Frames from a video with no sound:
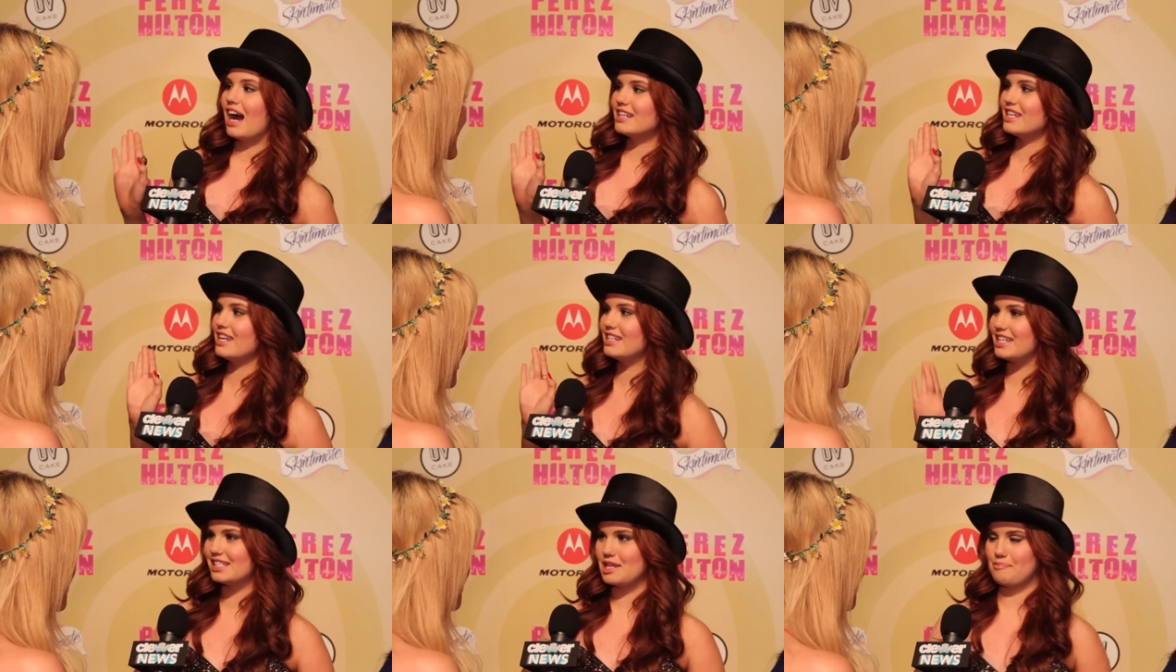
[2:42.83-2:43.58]
I did
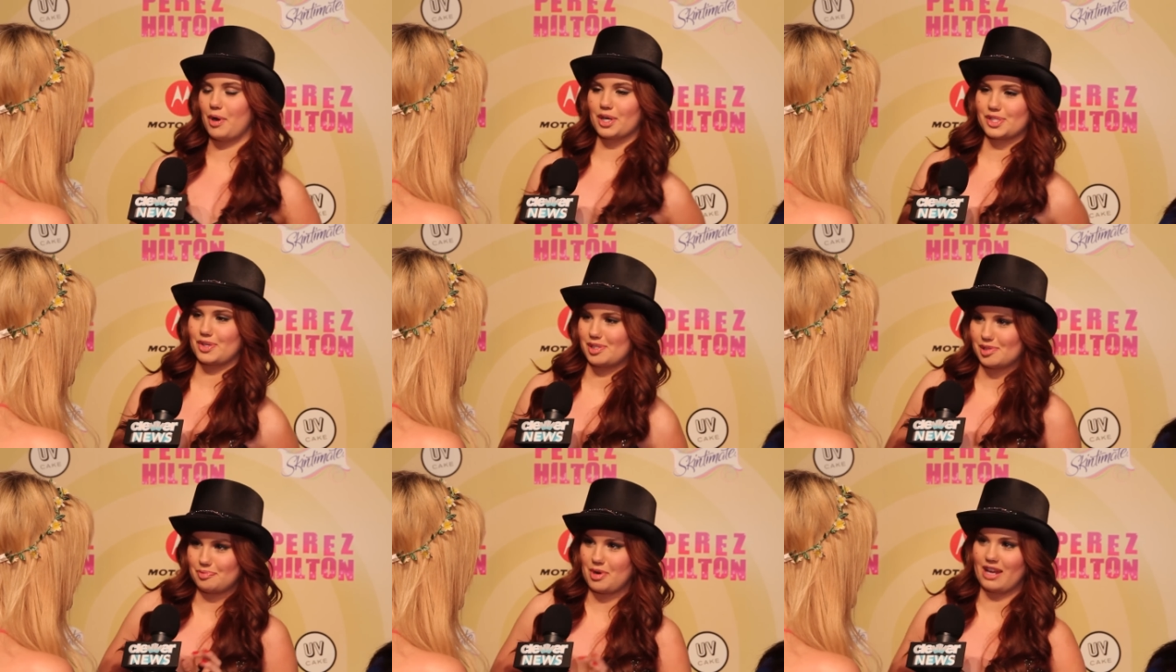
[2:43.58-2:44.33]
a Disney Parks
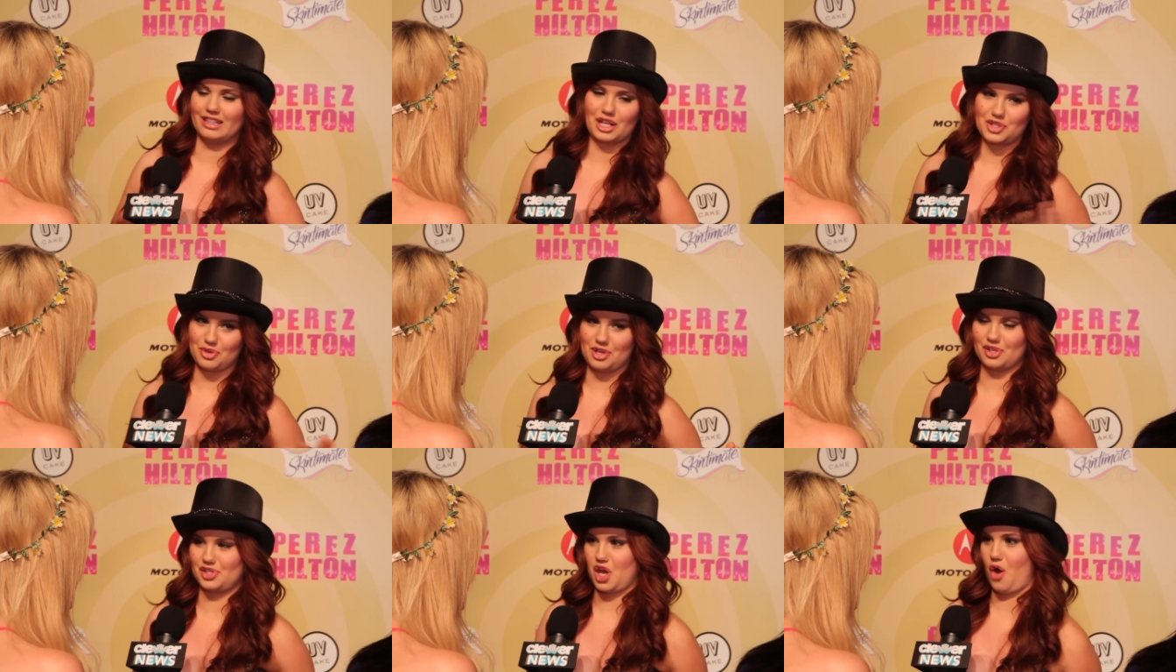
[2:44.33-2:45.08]
Christmas parade like two
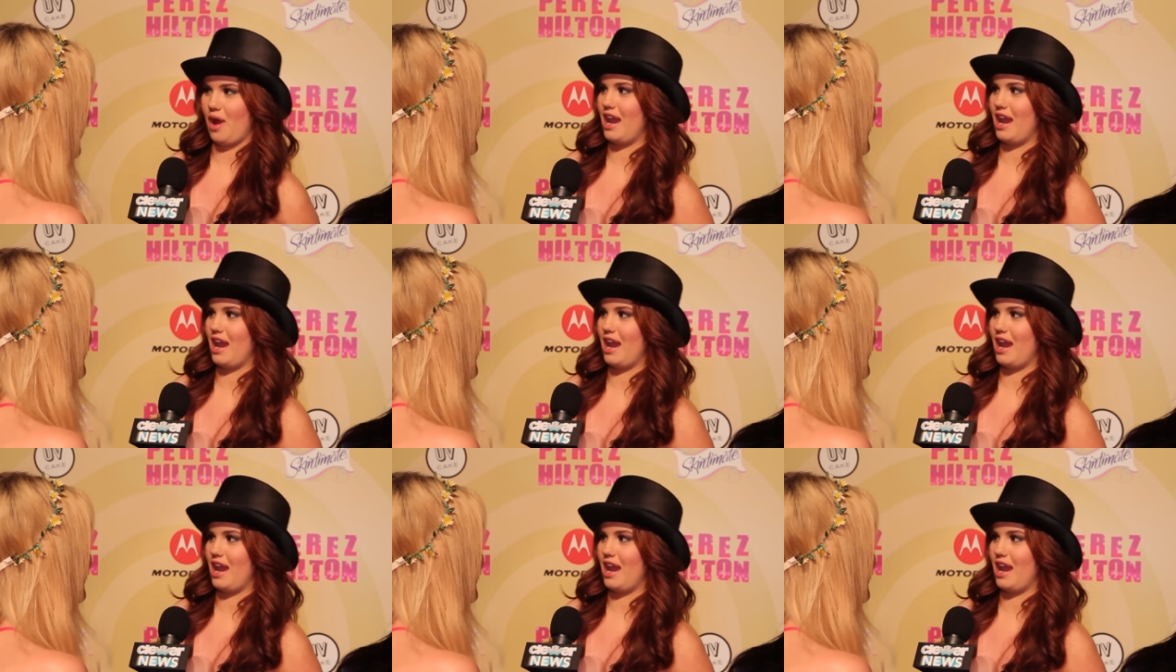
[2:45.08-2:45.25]
years ago,